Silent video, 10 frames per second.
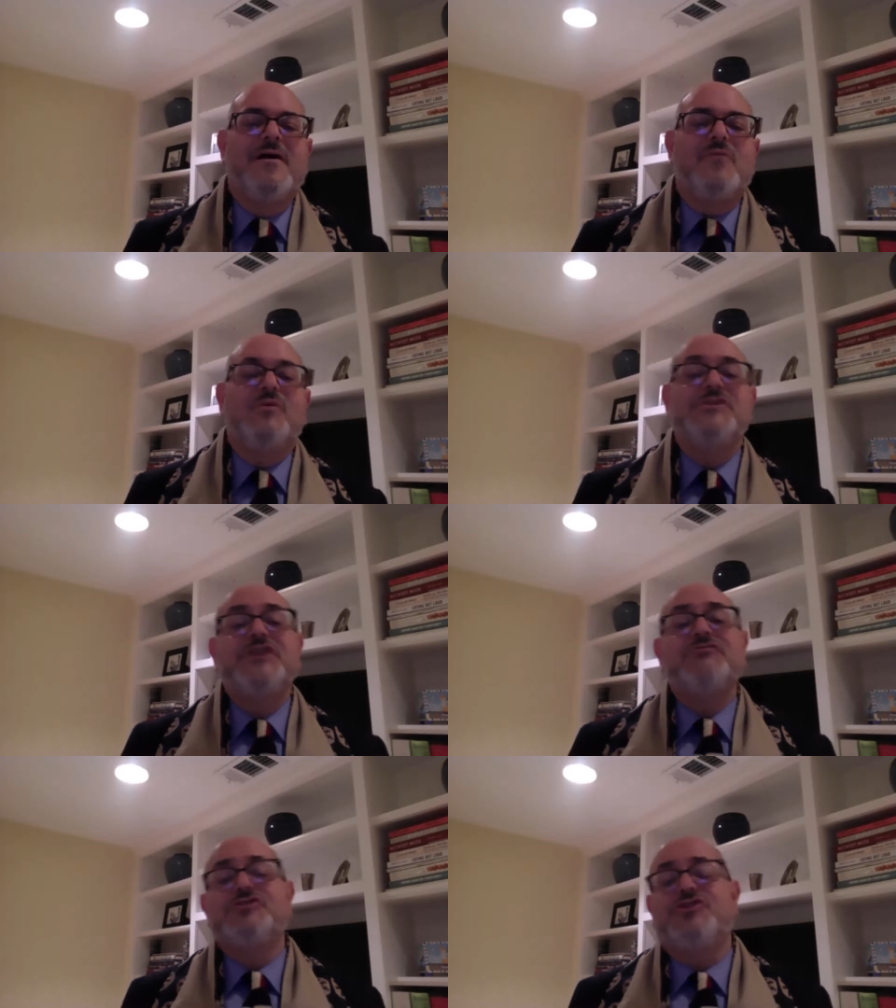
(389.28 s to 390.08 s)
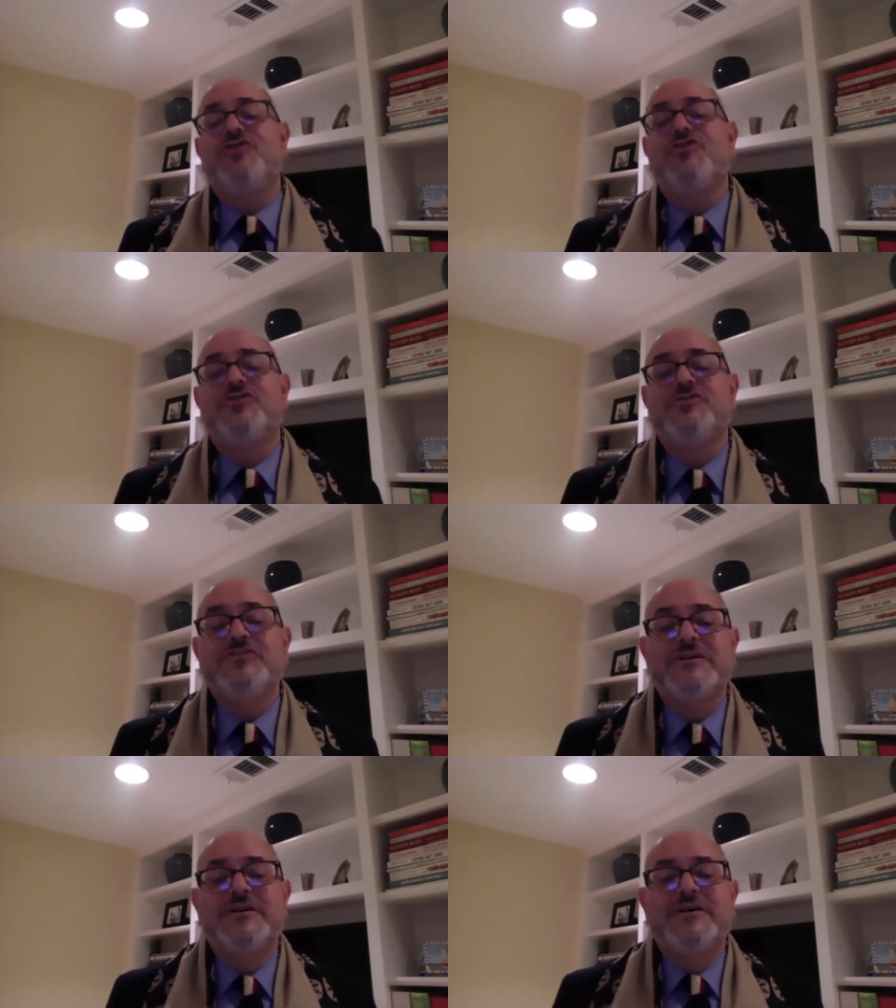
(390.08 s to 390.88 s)
When she returned,
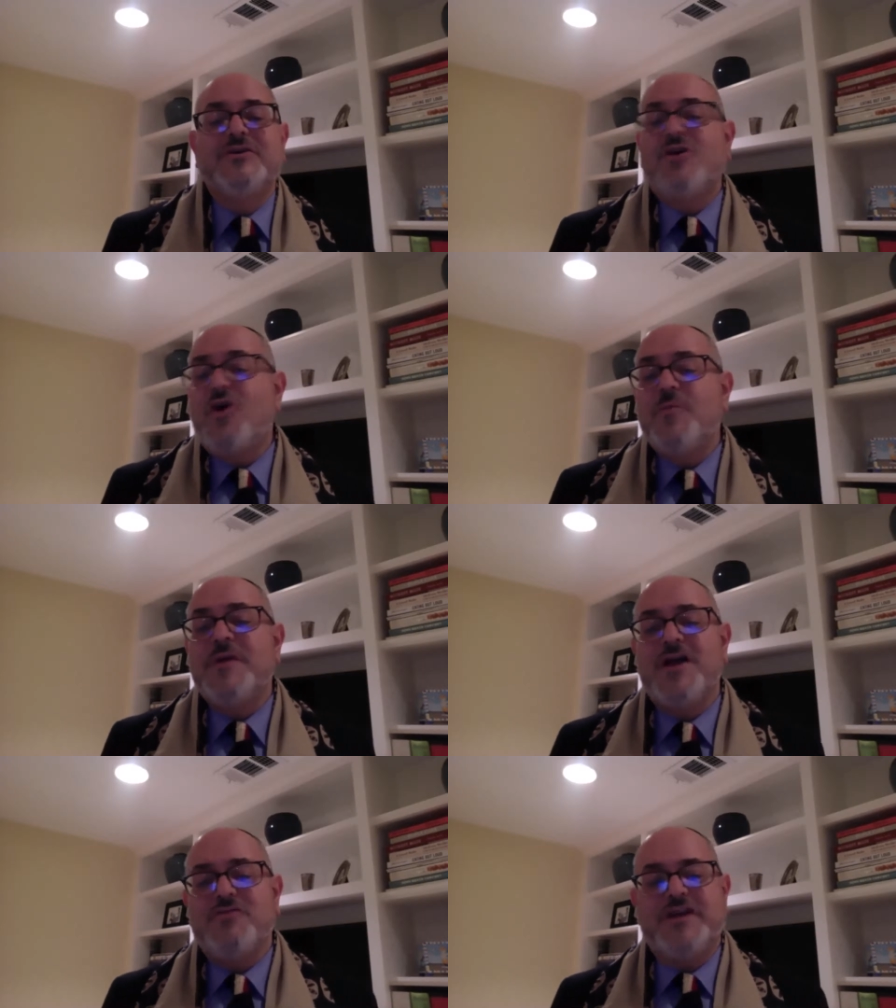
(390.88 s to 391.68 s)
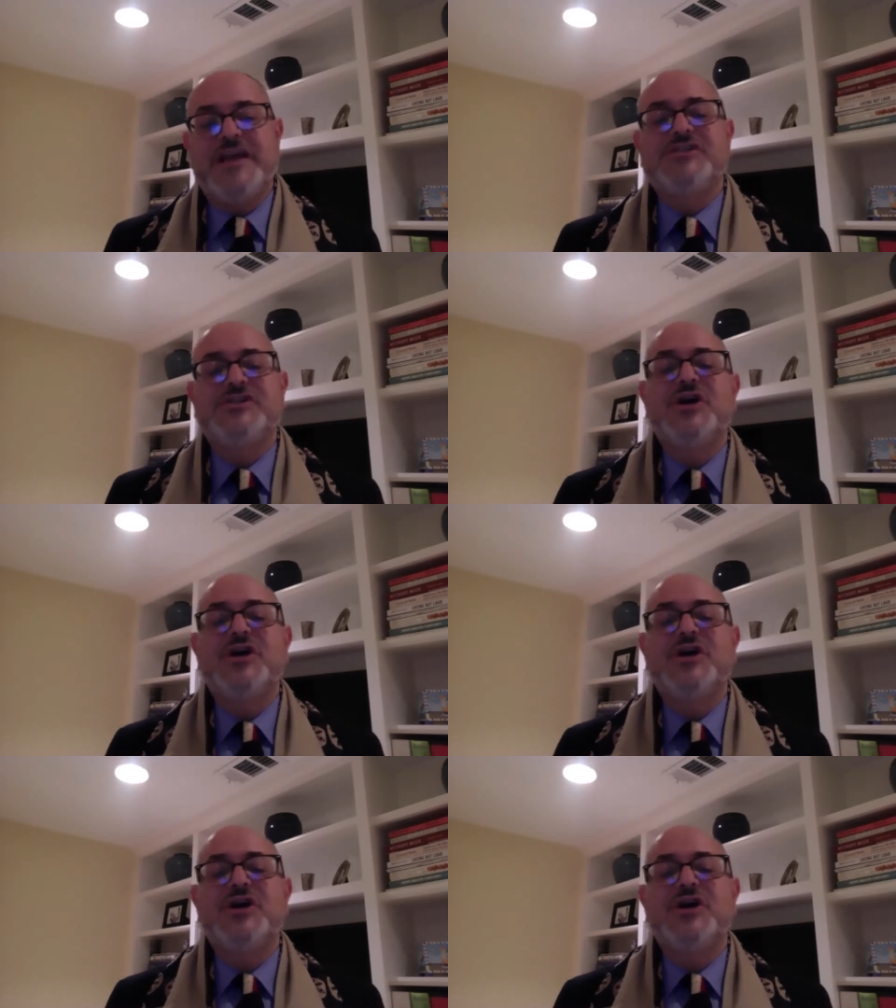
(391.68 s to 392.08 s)
her home congregation